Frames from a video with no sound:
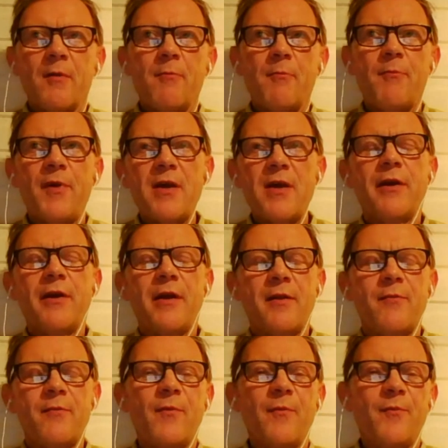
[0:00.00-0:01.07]
be a
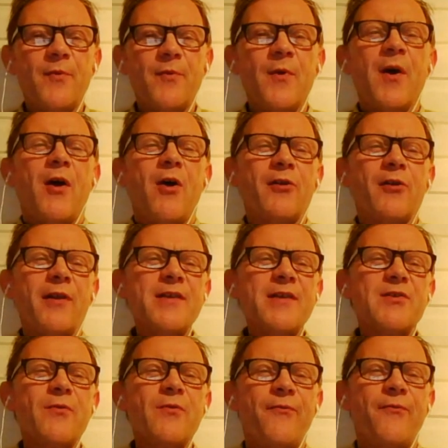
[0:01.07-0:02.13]
little, at least
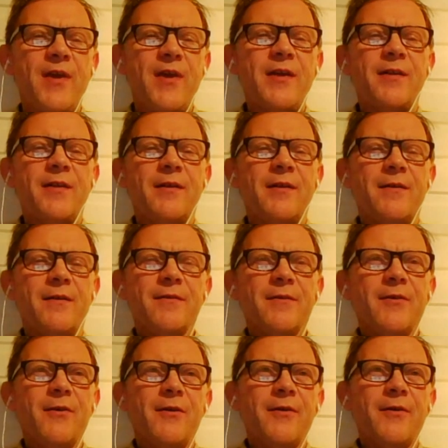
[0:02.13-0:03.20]
to feel
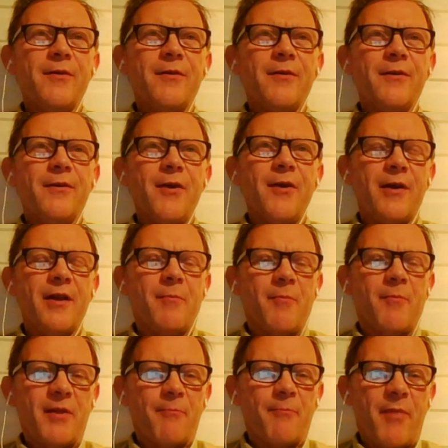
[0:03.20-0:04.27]
a little
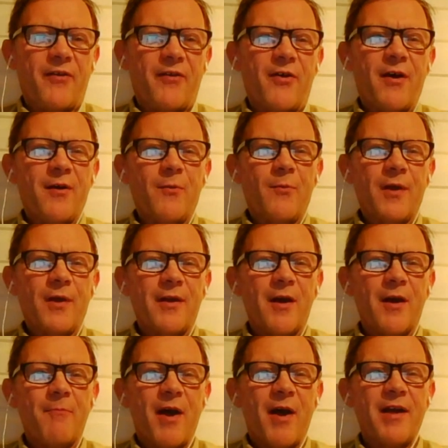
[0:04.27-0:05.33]
bit better when they
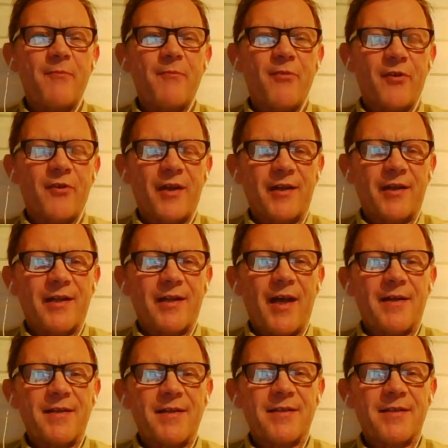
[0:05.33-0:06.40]
are buying a product like that.